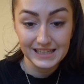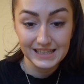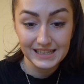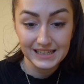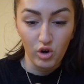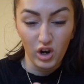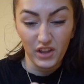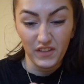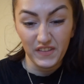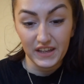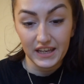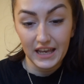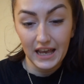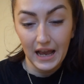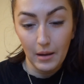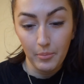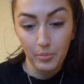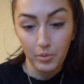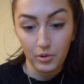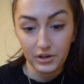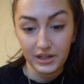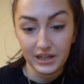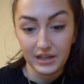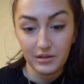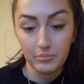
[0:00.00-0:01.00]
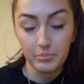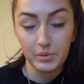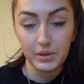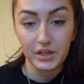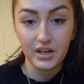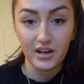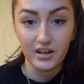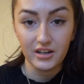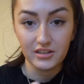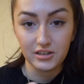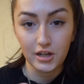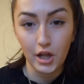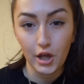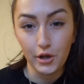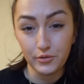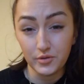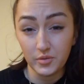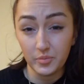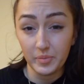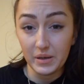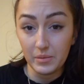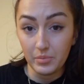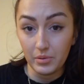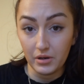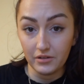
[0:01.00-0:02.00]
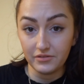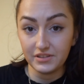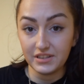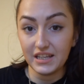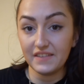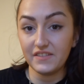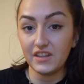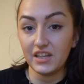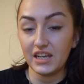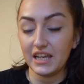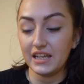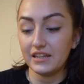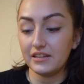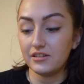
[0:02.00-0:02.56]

the cap on it, because loads of people have said that it